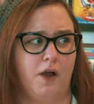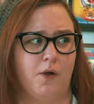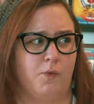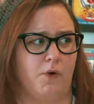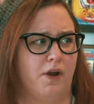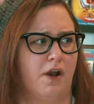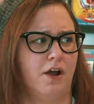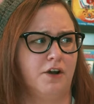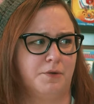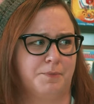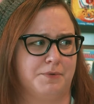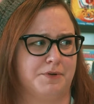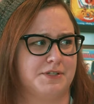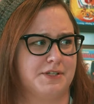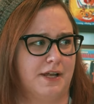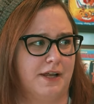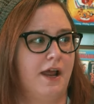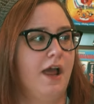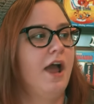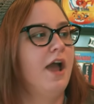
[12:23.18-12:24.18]
Oh,
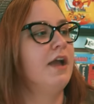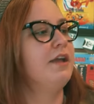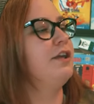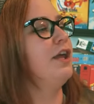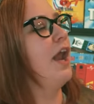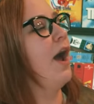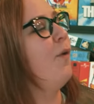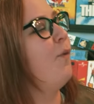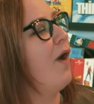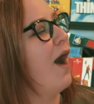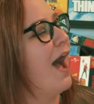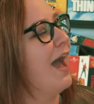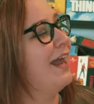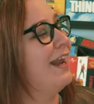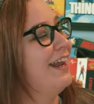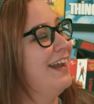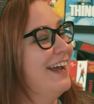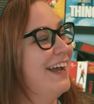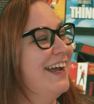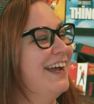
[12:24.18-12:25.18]
100%. You know
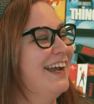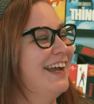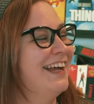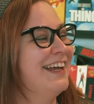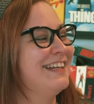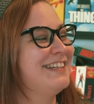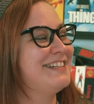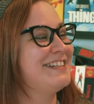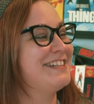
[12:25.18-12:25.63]
what?